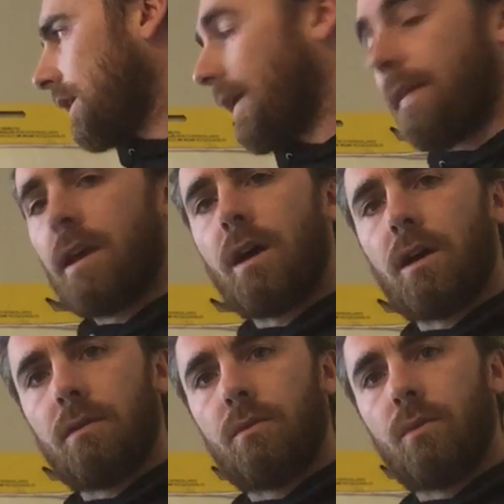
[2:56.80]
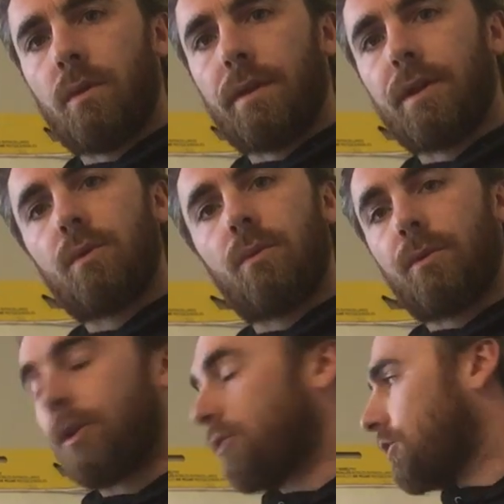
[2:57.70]
And they are. I think what we're
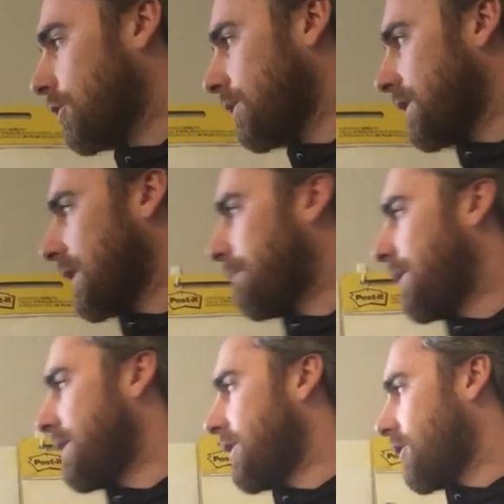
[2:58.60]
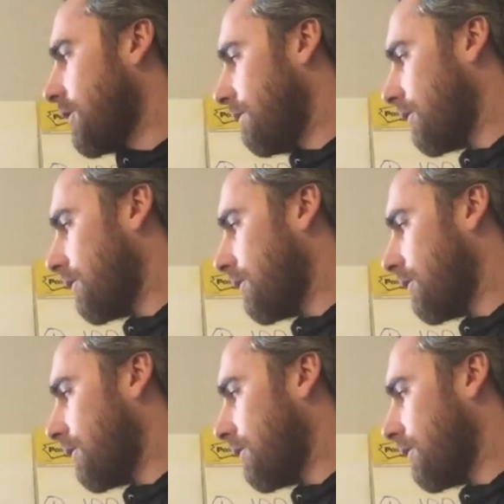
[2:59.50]
used to is seeing position